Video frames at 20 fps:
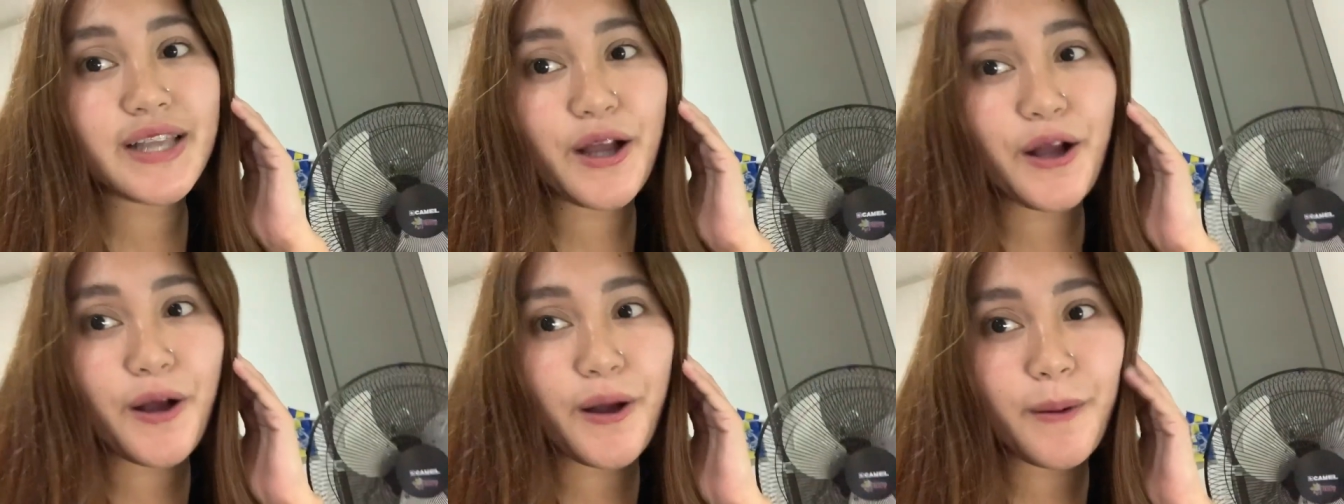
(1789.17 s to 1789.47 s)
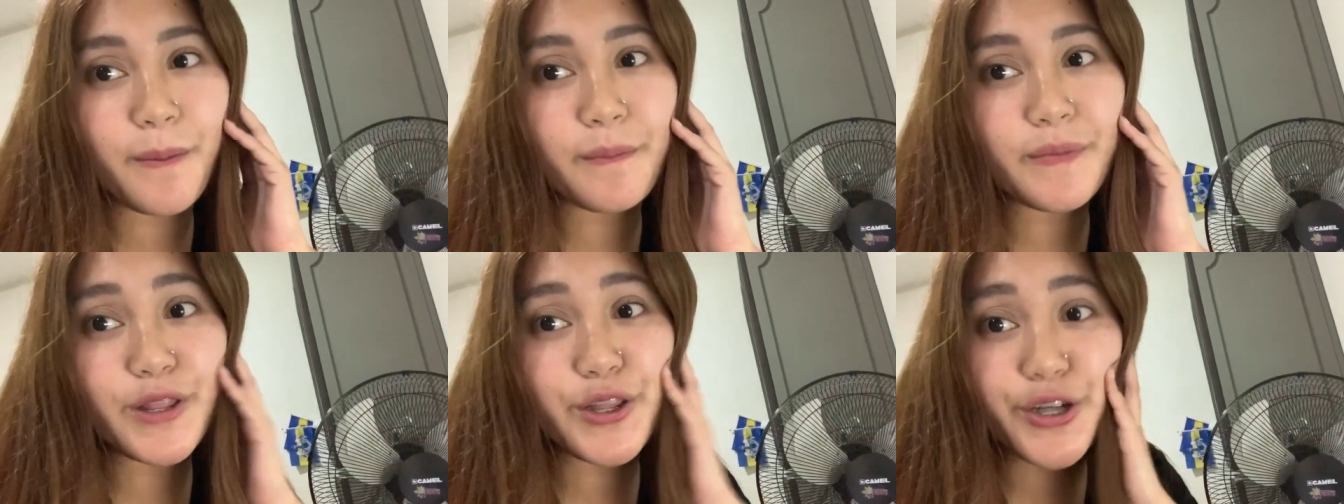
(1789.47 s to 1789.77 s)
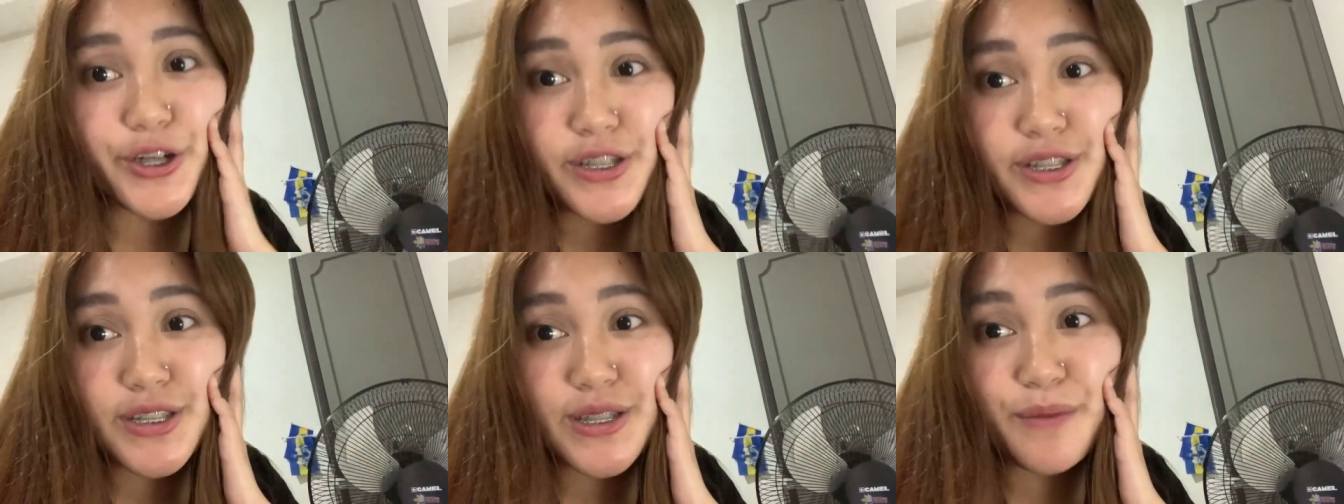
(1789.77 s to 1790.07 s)

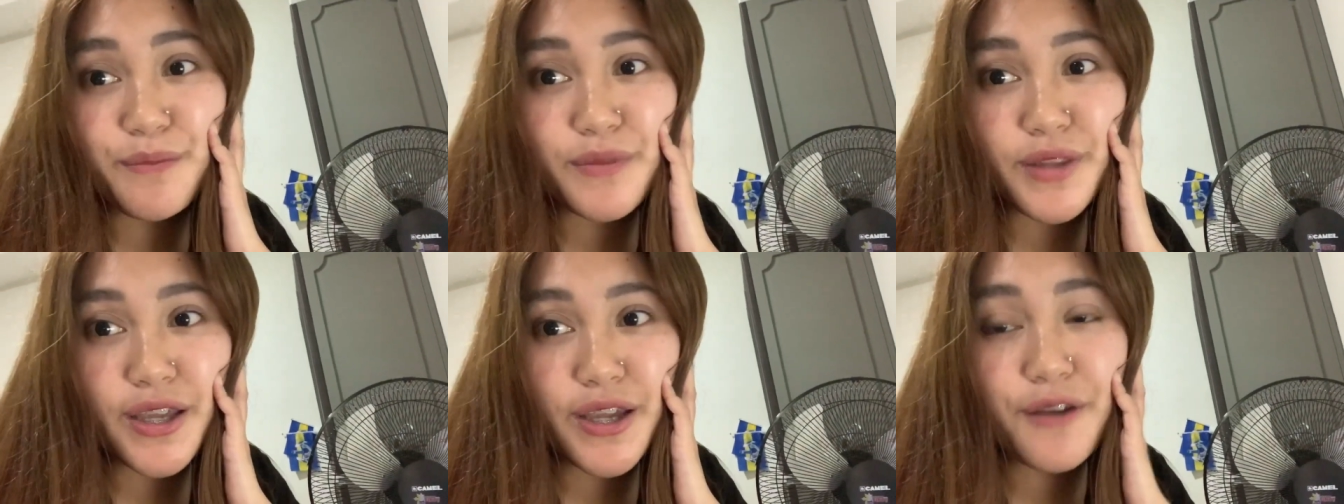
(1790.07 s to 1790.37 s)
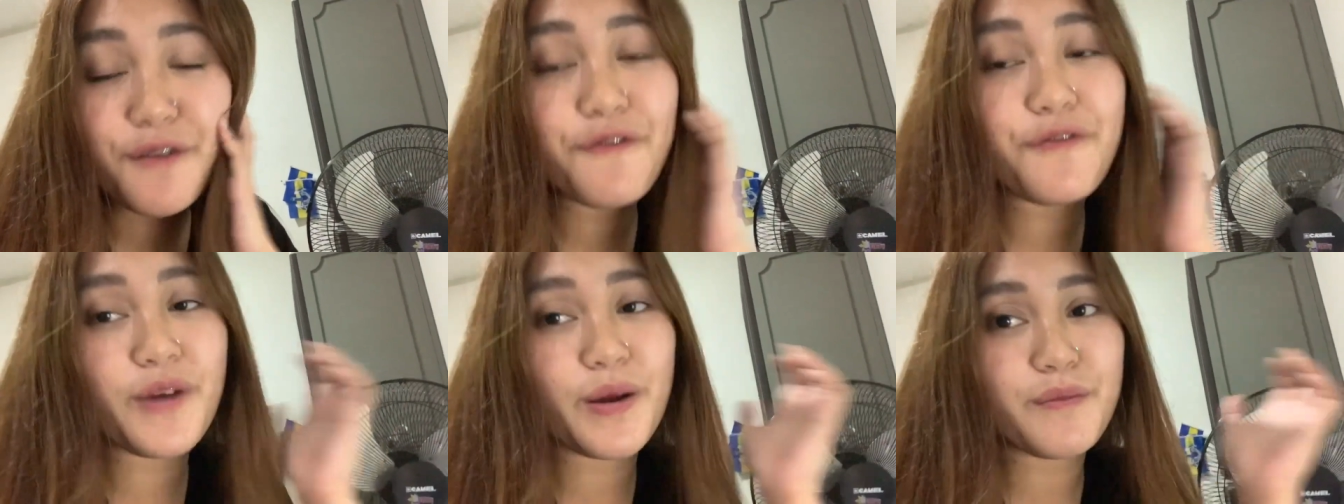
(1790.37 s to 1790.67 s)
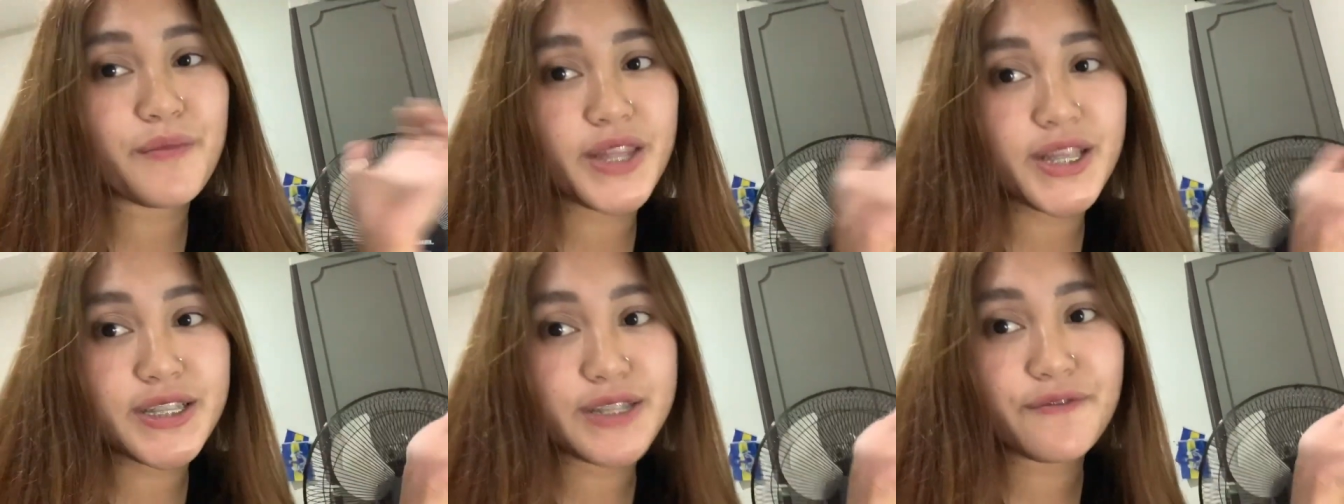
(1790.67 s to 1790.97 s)
learned something
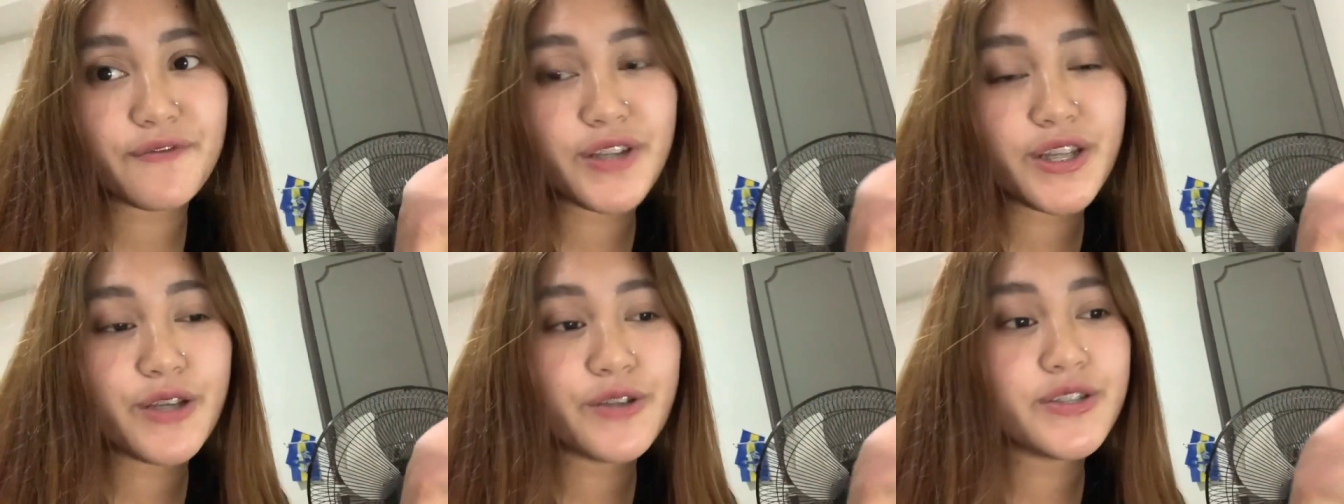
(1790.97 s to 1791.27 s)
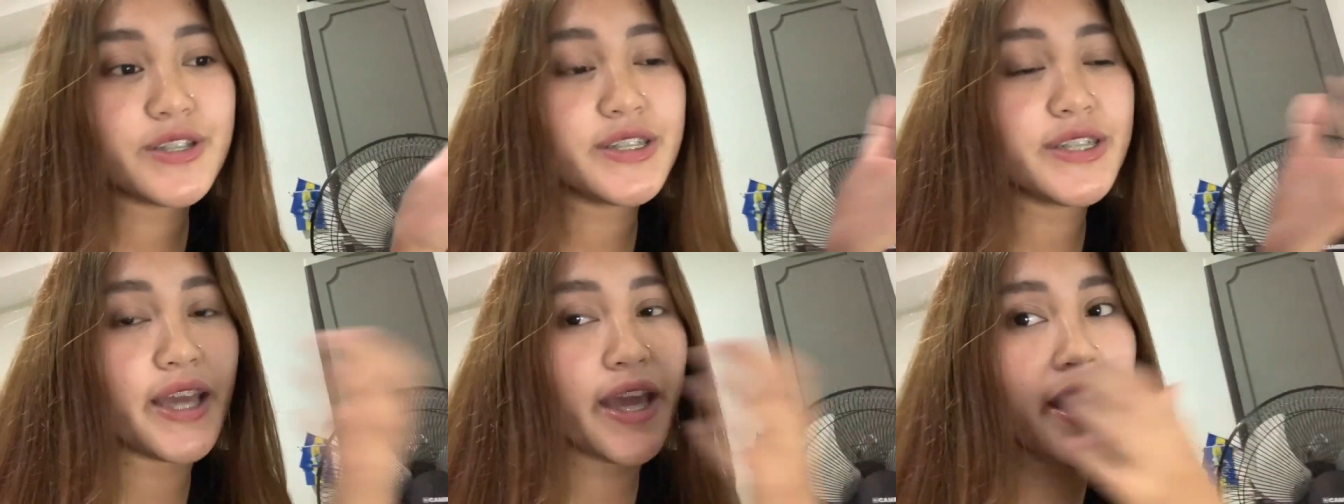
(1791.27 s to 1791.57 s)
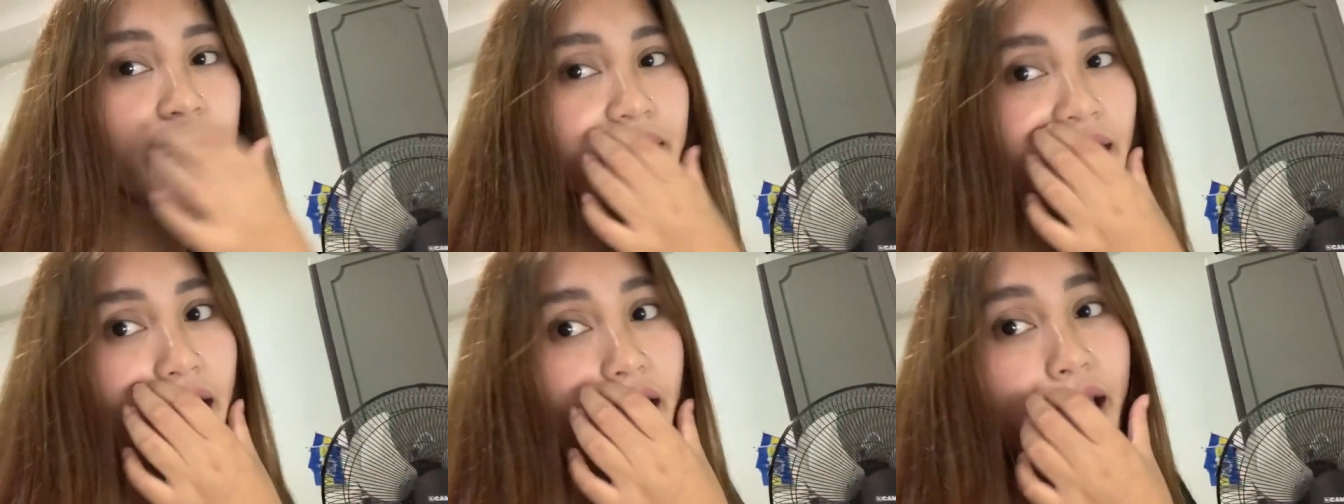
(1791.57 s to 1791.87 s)
from this video
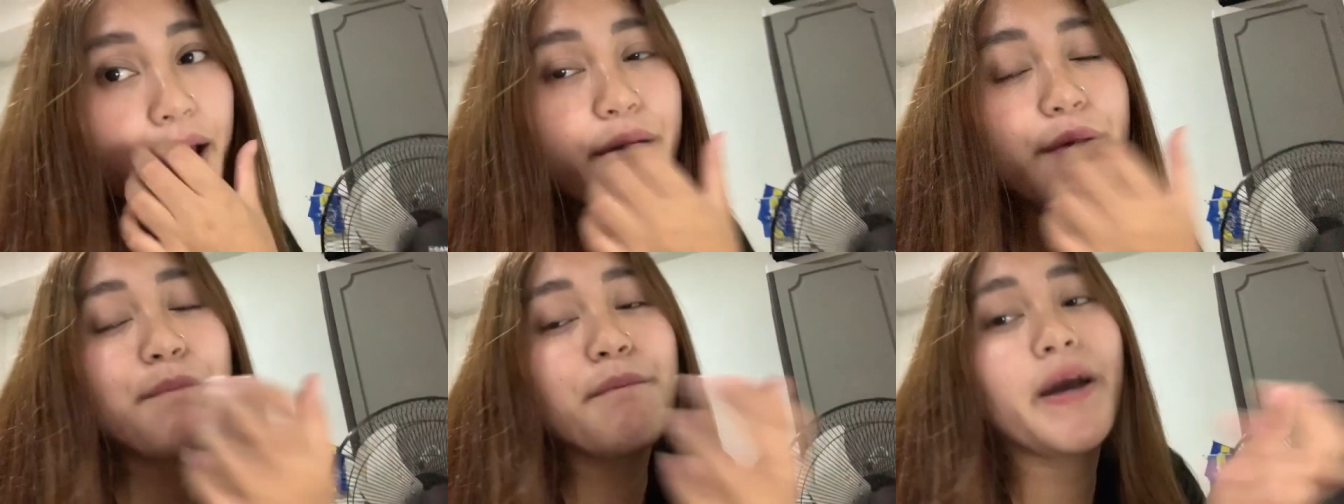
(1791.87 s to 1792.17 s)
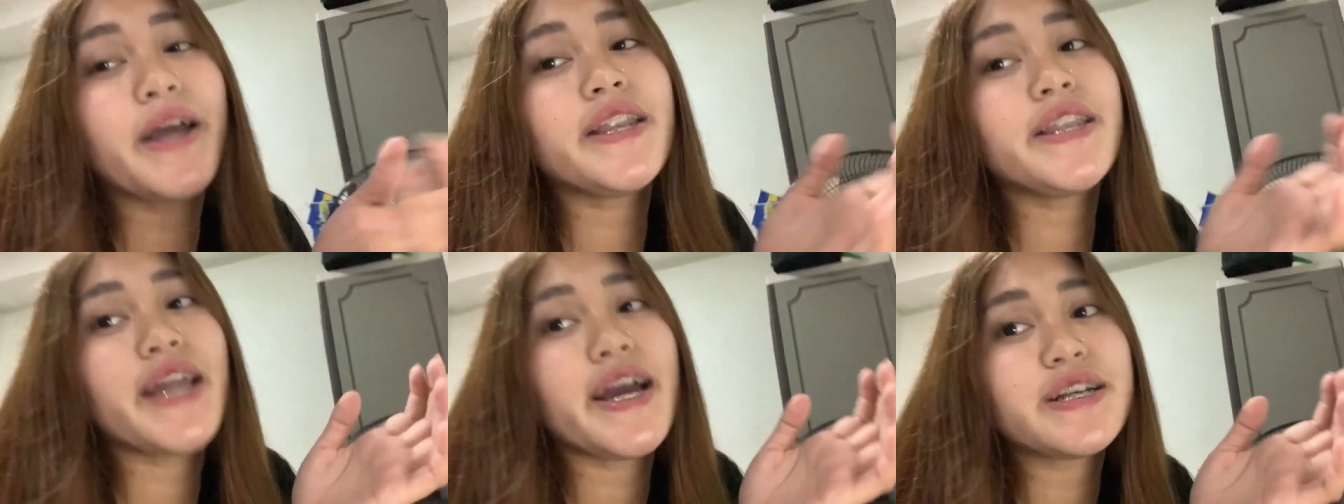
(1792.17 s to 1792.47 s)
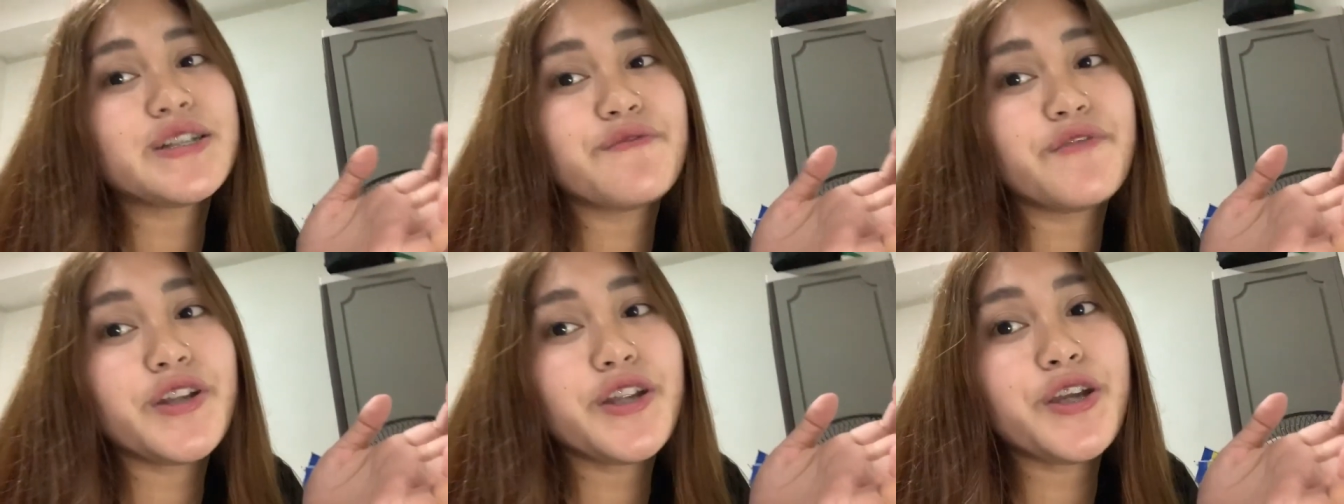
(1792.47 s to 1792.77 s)
today. My
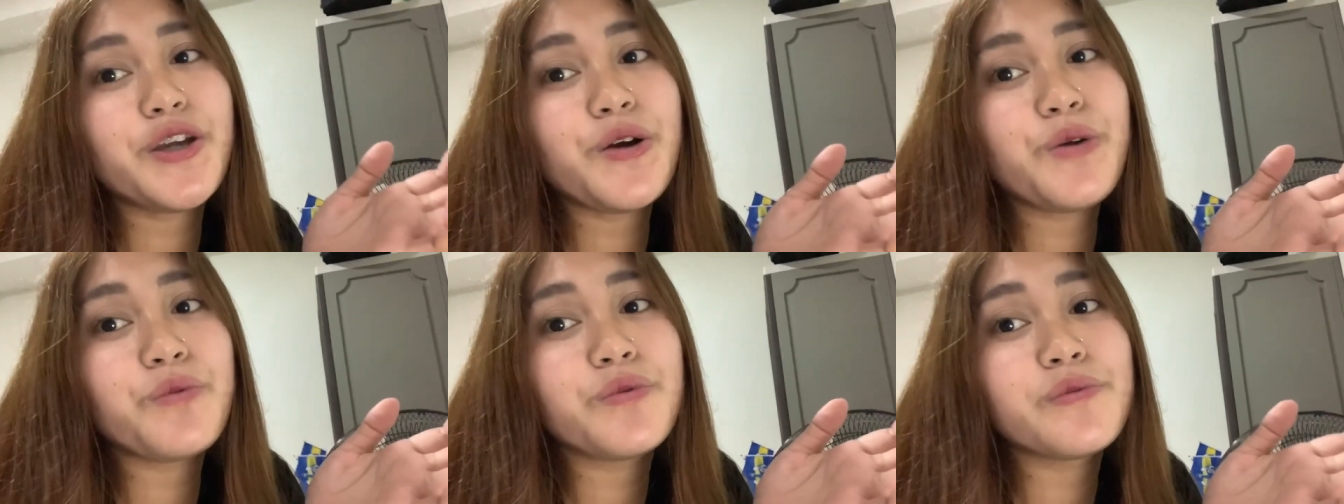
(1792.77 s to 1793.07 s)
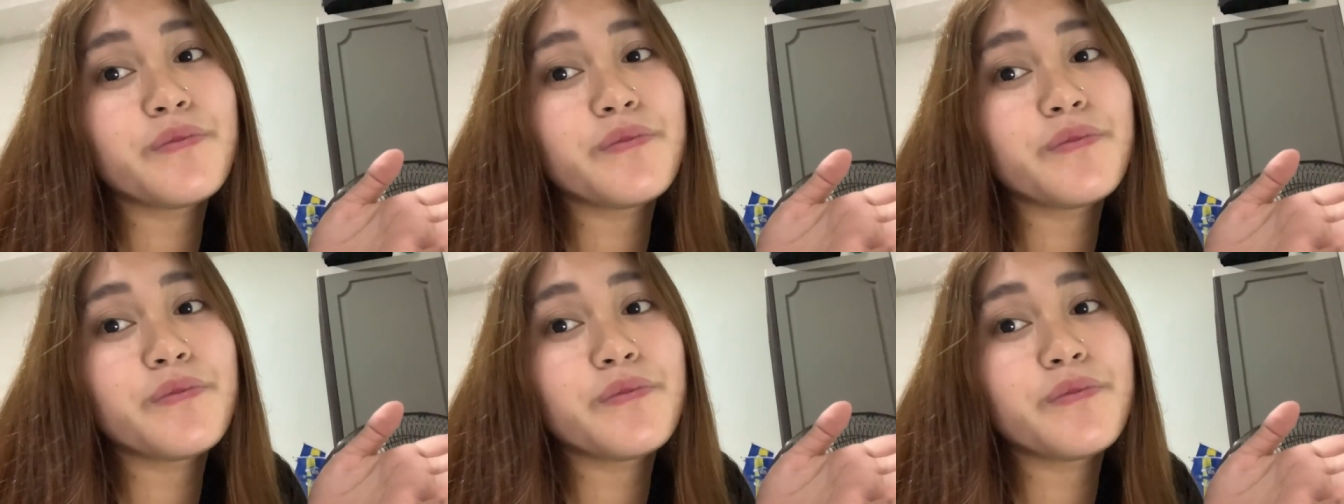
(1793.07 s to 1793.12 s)
next video